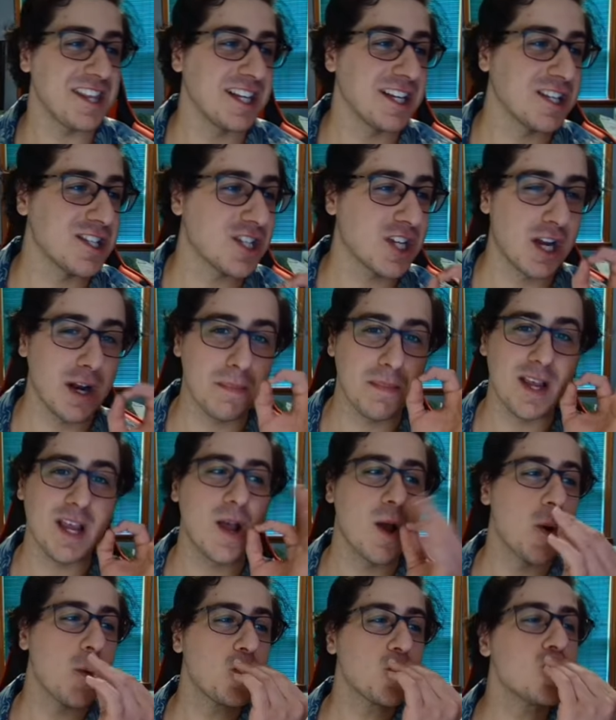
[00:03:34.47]
I think it's going to
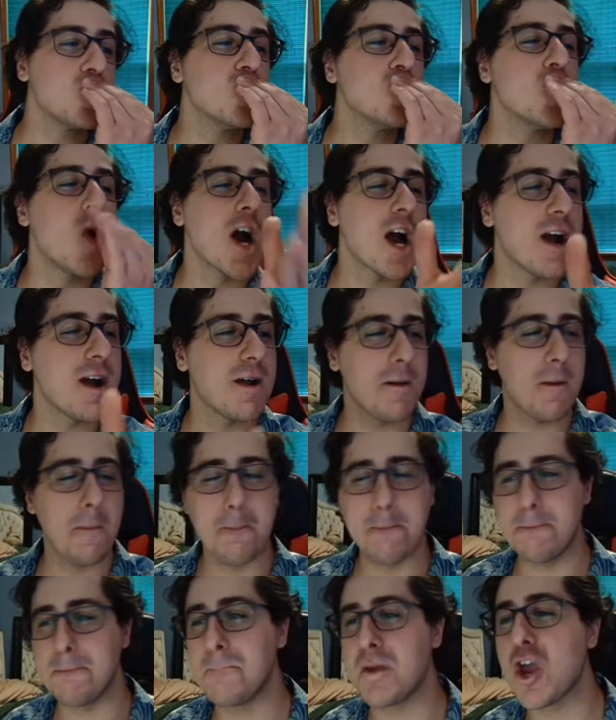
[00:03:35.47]
be
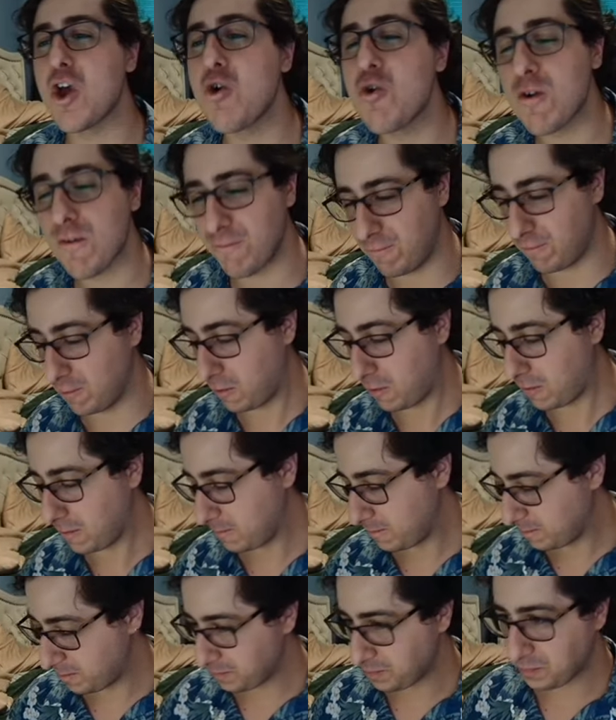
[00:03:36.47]

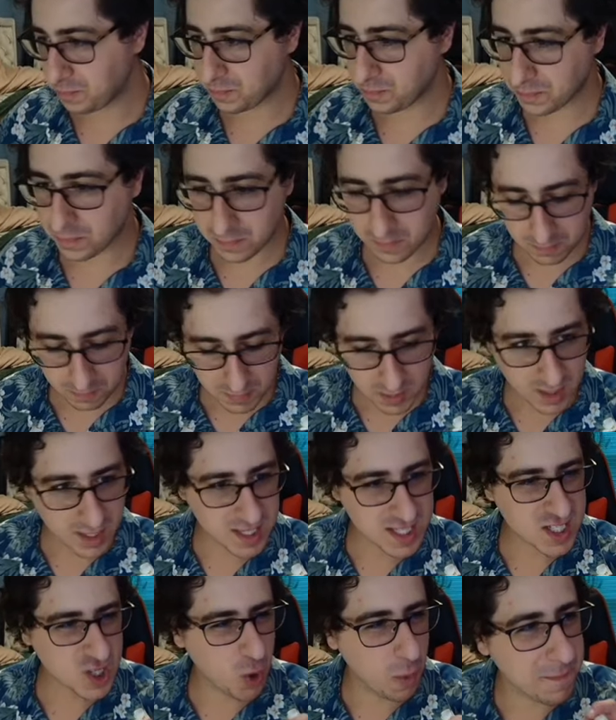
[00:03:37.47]
beautiful.
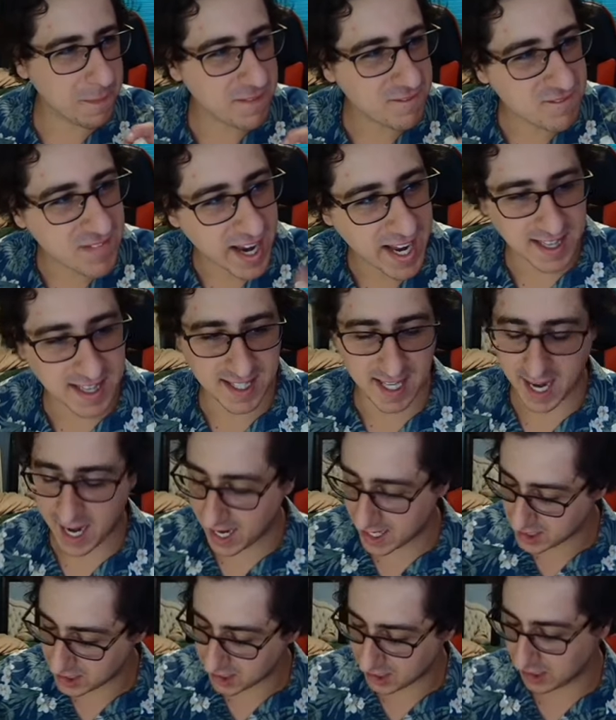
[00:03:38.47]
It's going to be
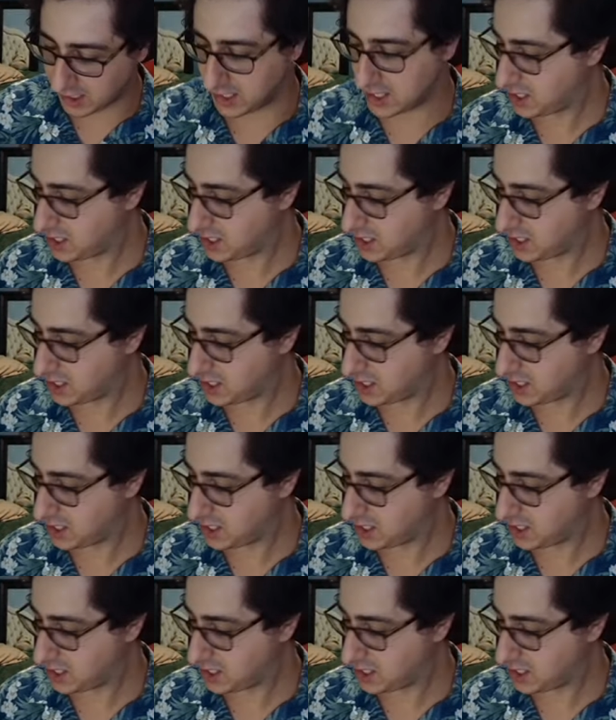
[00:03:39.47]
fantastic.